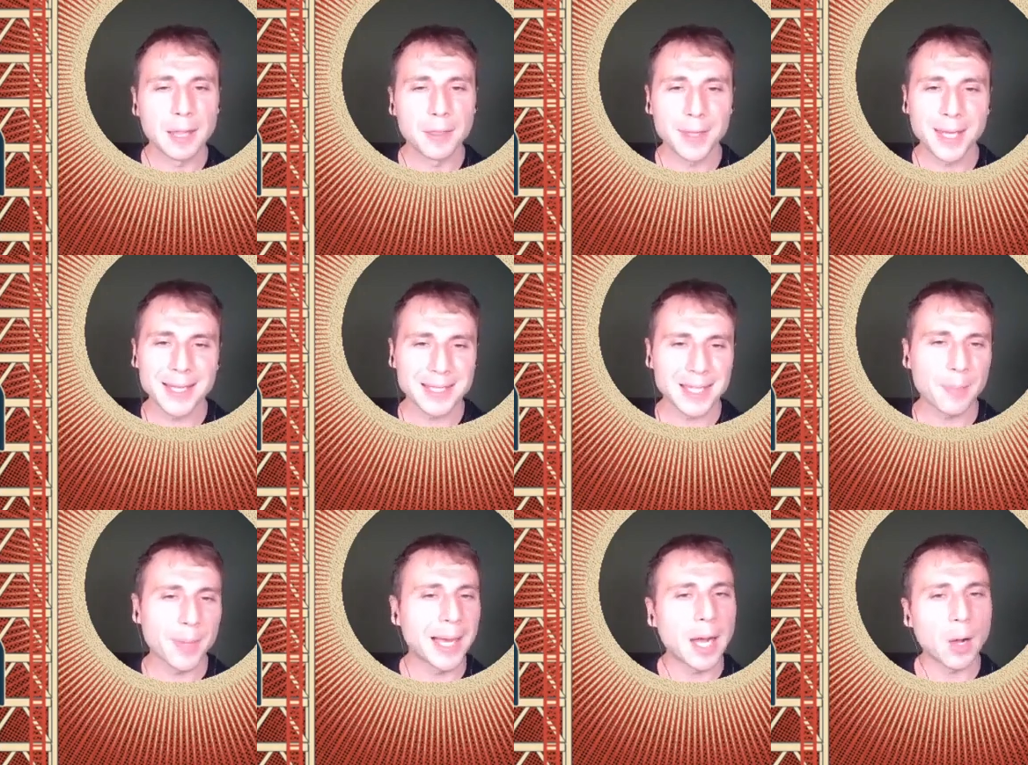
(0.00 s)
They
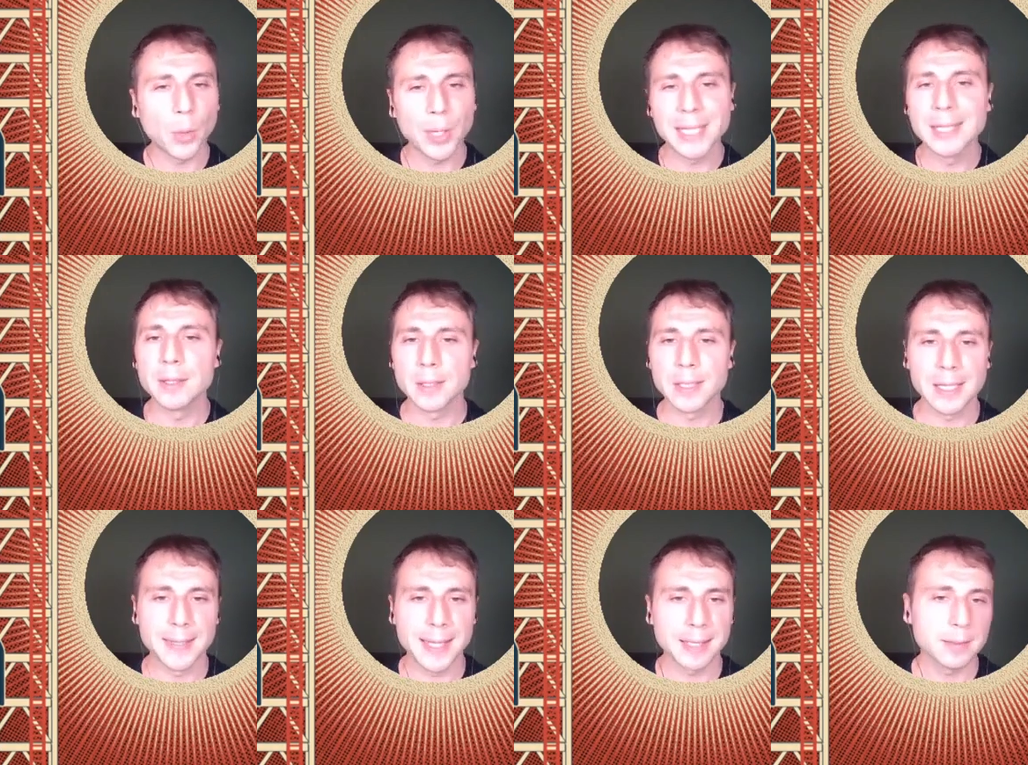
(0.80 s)
somehow
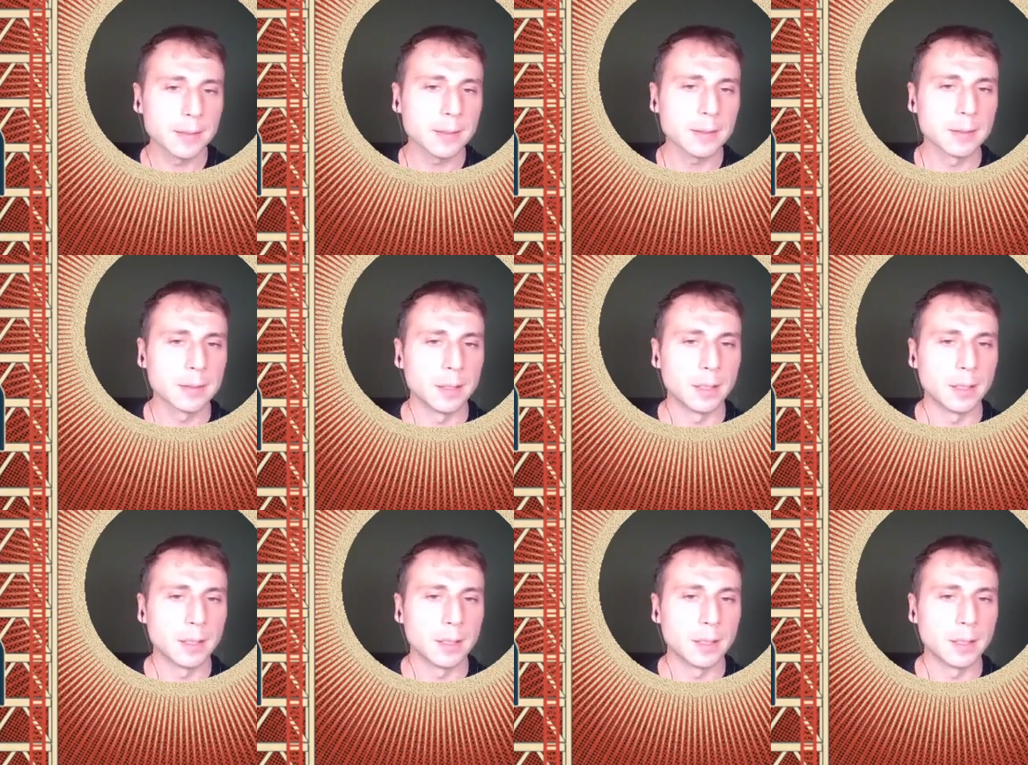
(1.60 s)
interconnected,